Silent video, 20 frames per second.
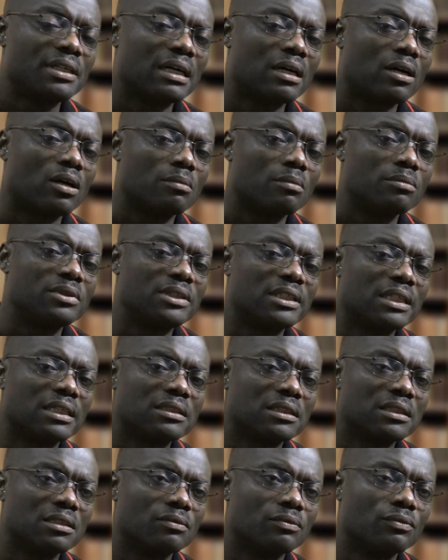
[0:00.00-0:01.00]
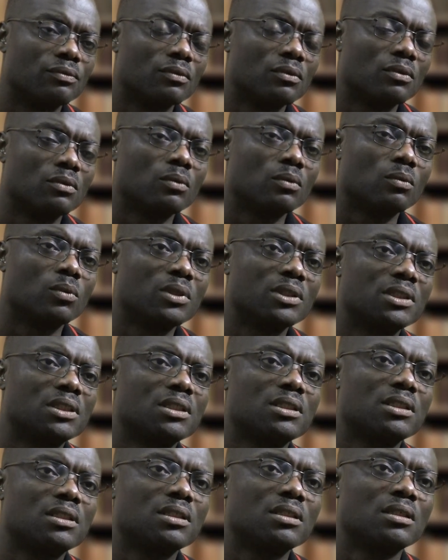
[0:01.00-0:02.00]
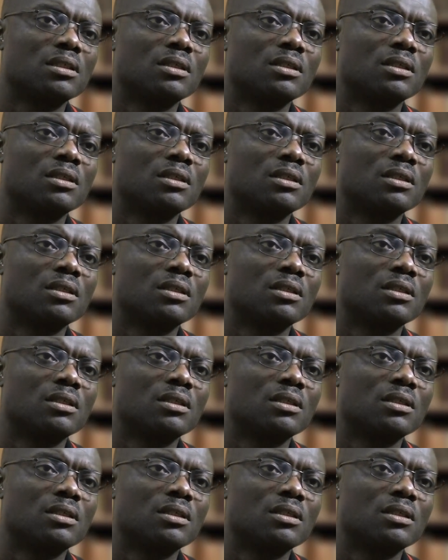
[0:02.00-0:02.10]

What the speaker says: objective which